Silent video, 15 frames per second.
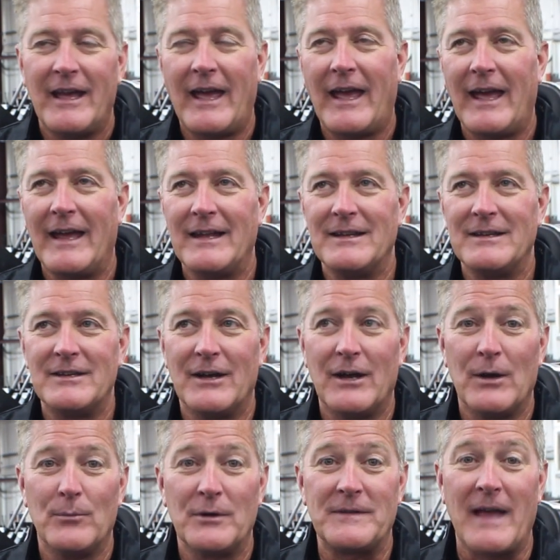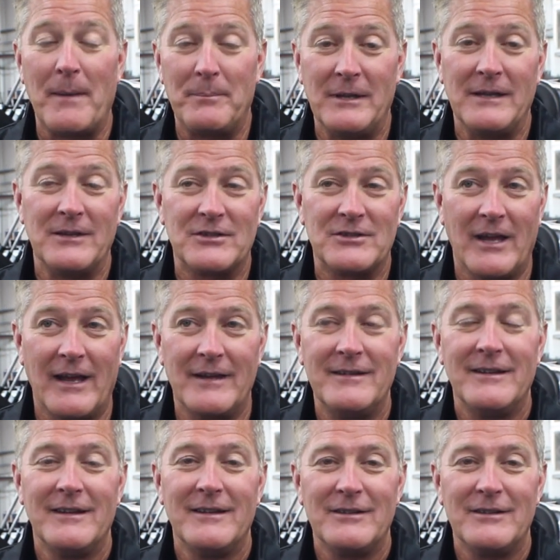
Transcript: And uh, with that being said,